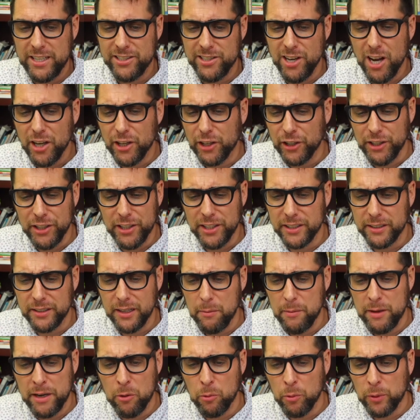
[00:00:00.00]
not good.
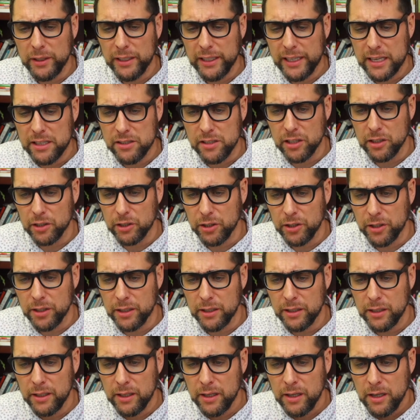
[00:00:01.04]
I mean, it really isn't
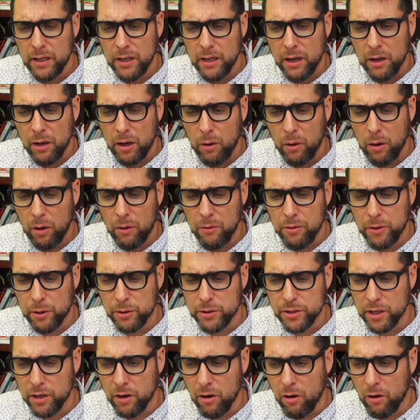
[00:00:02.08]
good. There's an